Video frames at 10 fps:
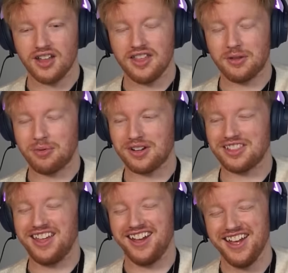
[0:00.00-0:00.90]
They
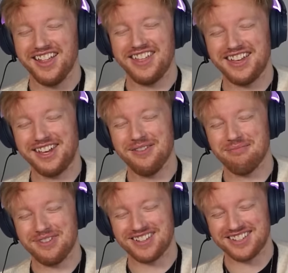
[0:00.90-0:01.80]
can
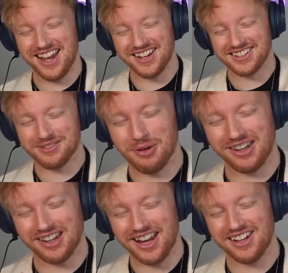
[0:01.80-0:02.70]
predict
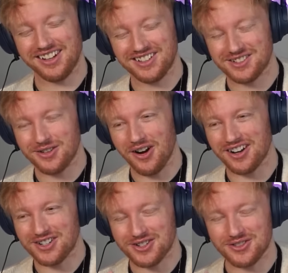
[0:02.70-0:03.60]
when lightning's going to
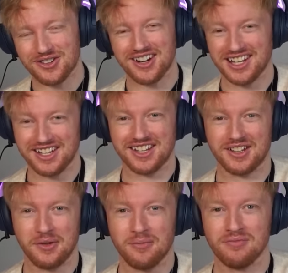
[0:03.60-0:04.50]
strike.
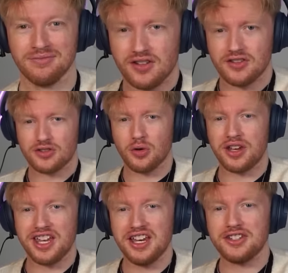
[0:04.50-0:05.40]
So
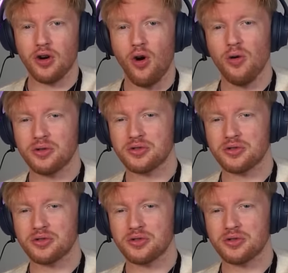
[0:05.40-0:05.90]
he is also